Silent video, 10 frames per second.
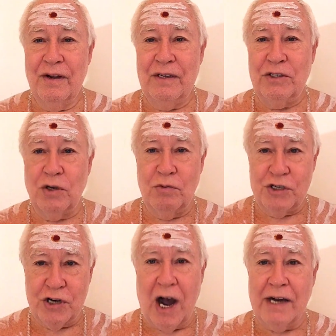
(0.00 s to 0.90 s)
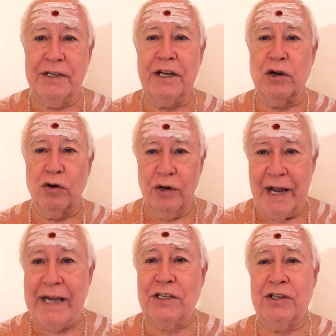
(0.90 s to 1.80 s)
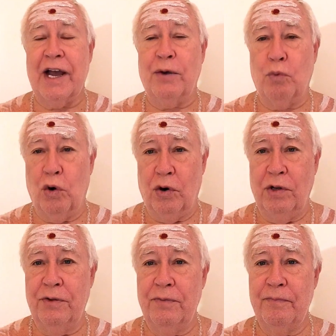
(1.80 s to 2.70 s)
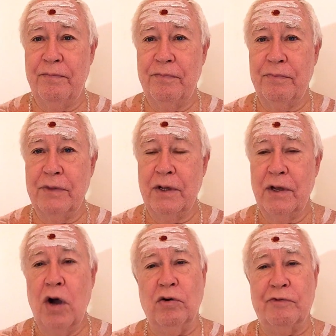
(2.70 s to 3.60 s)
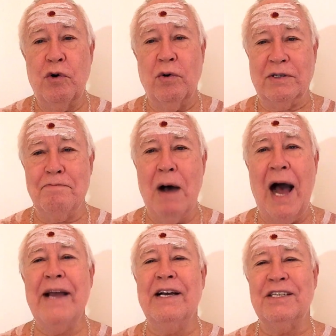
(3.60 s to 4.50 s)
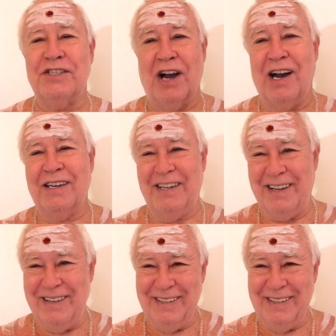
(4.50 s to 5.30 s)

So Shakti creates that world. Oh, of course, Maya Shakti.